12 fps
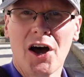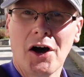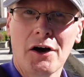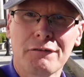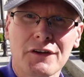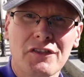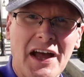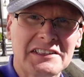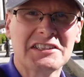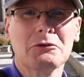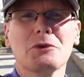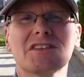After
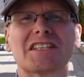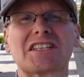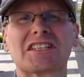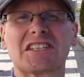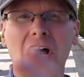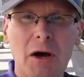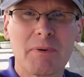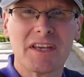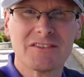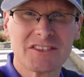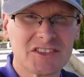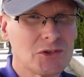that, it was the
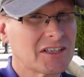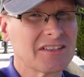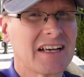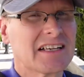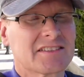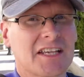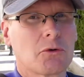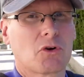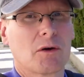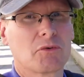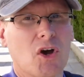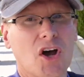Serbians. You can see where
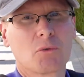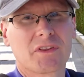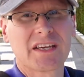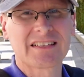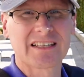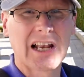I'm going with this.